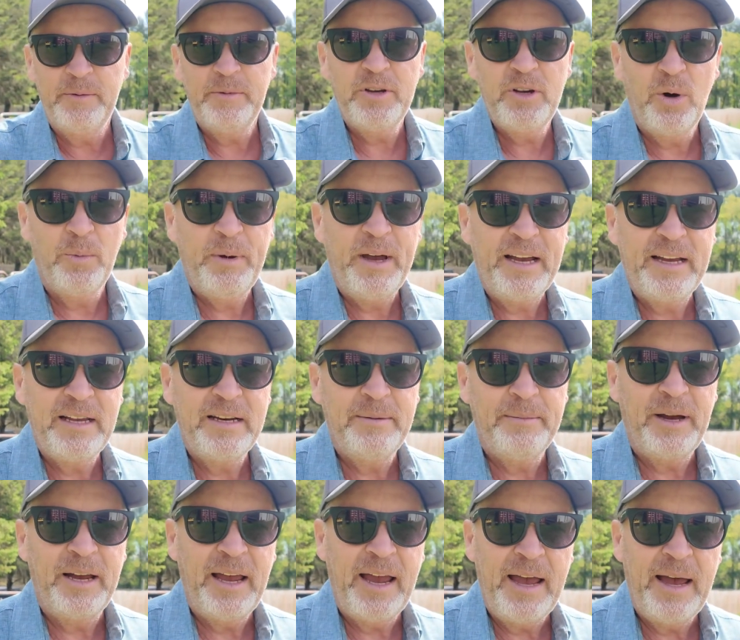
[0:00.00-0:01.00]
I'm going to go back into
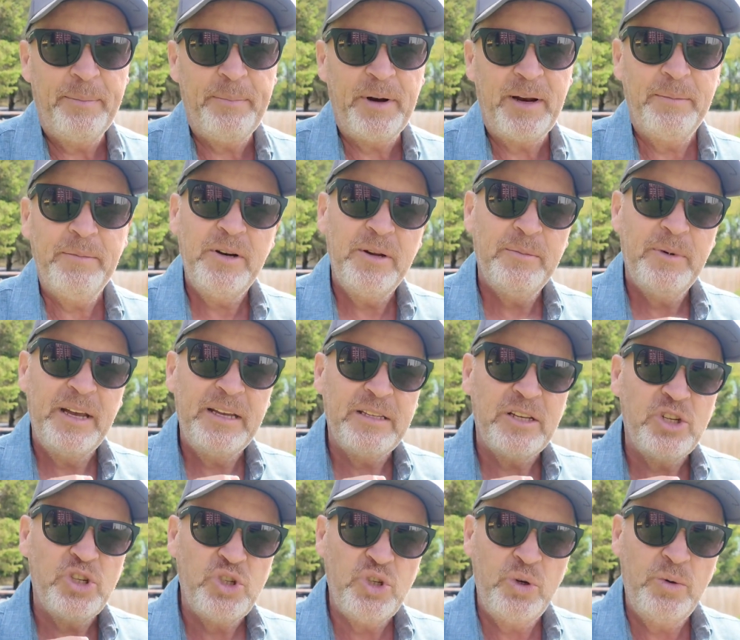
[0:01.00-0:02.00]
my app, and I'm going to make
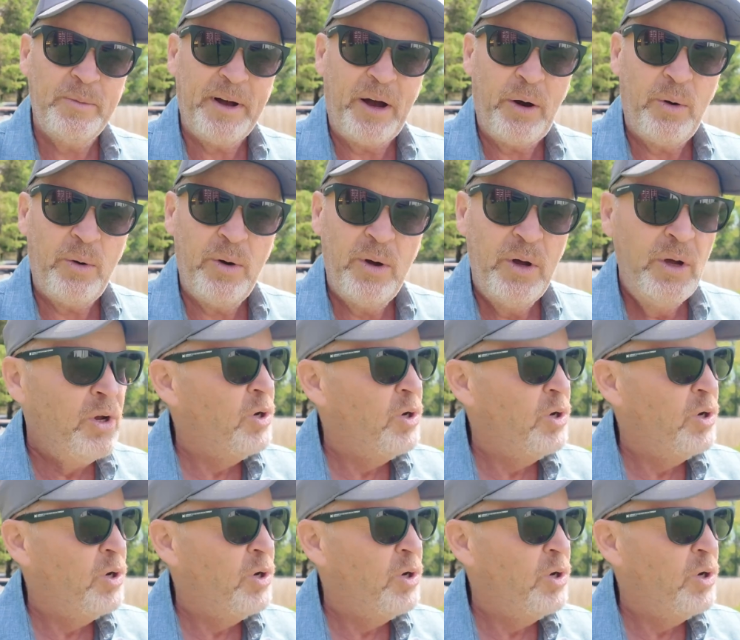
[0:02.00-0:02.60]
the zoom out